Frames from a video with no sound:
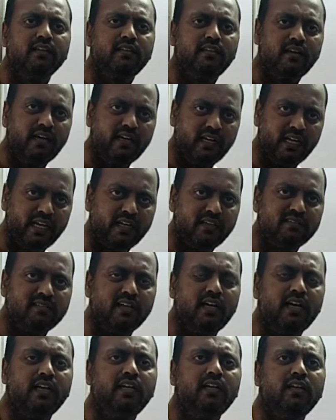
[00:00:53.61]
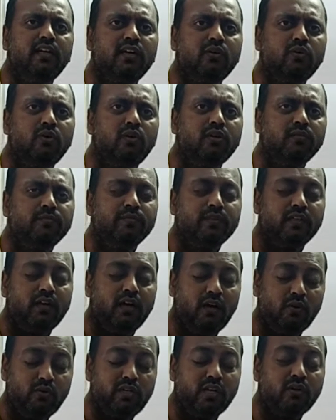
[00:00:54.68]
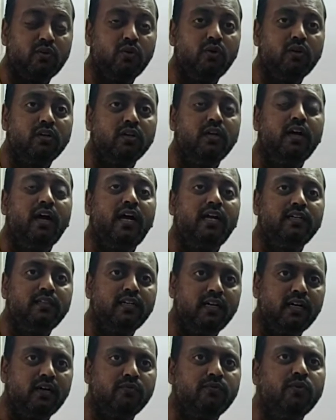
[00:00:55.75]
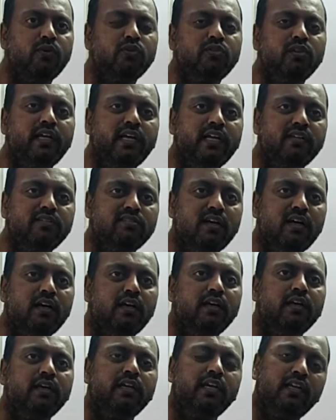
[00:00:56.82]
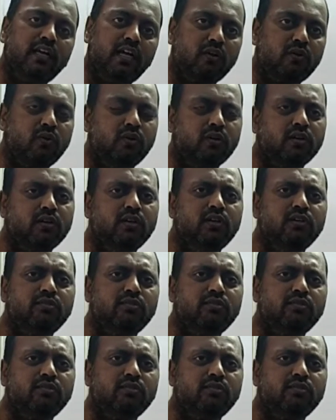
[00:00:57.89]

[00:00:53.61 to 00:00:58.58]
third layer is the inner core, outer core and the fourth layer is the inner core.